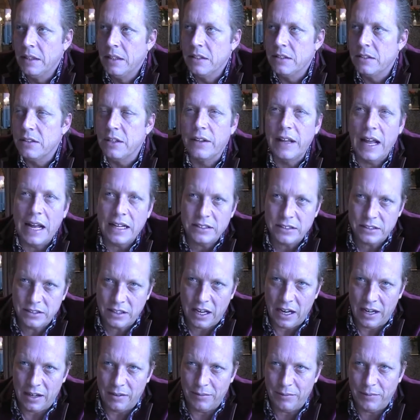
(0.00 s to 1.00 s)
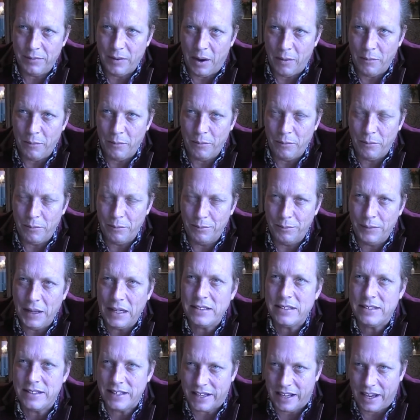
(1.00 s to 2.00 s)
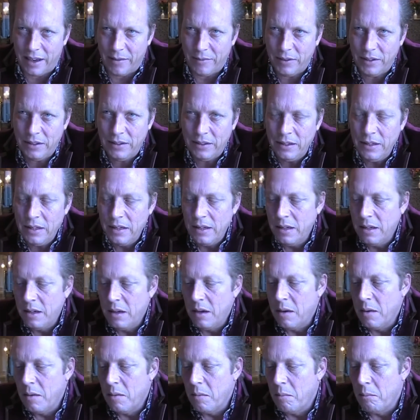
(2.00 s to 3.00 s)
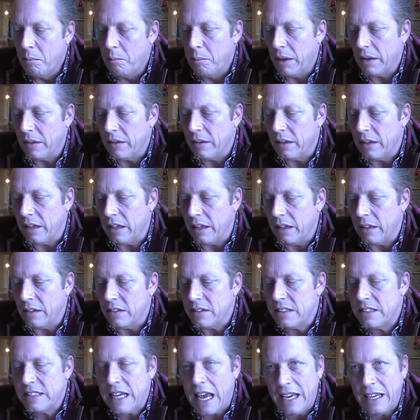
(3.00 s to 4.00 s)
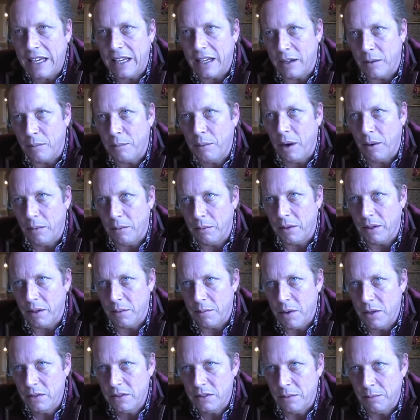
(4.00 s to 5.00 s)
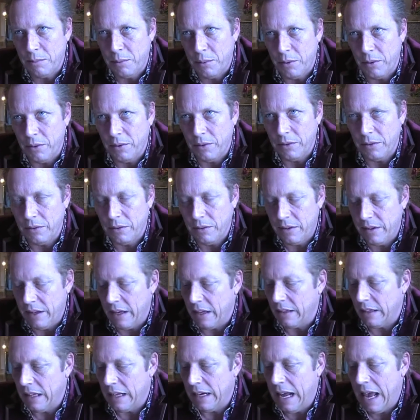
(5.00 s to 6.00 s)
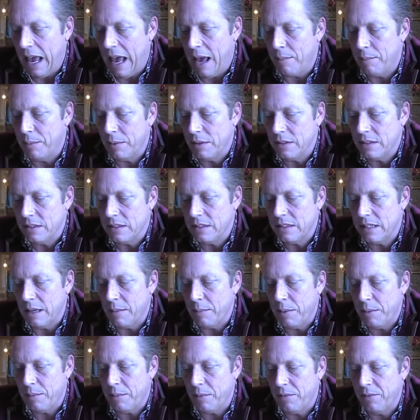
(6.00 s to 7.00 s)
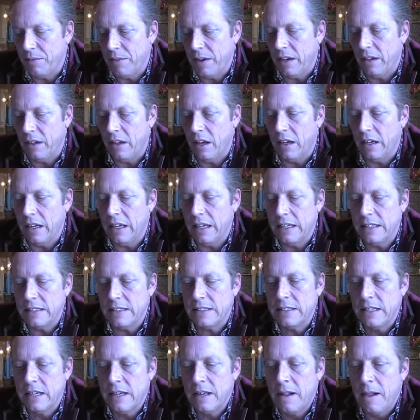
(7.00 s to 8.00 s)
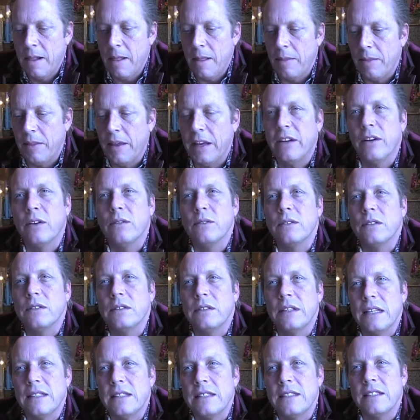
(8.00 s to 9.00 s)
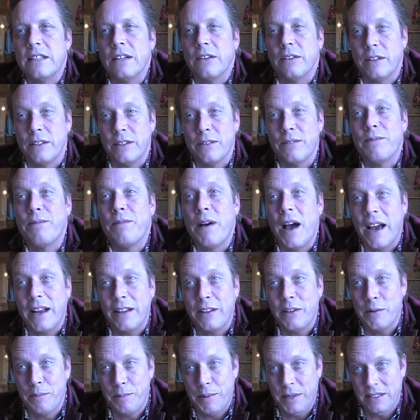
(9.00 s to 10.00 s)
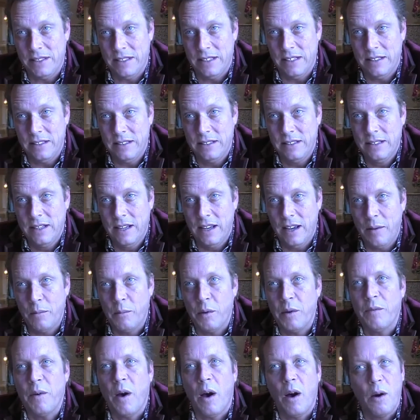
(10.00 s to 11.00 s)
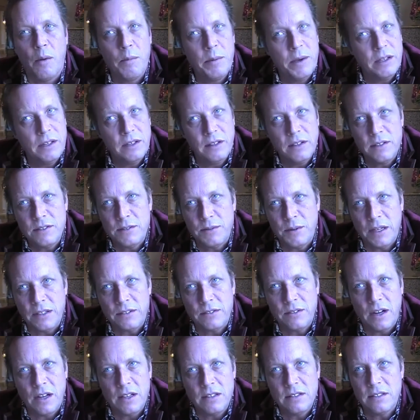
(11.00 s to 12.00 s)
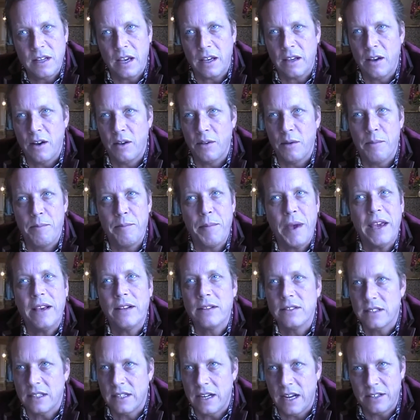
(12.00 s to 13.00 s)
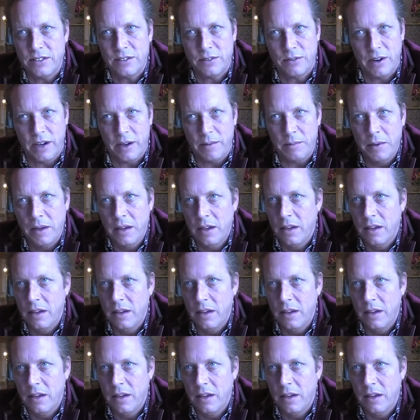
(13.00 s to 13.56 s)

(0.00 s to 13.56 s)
So that's kind of, that's the given. But the second and probably the most important thing that happens that people fail on is they don't necessarily define their business. And we've all been to those restaurants. I call them bagels and ice cream.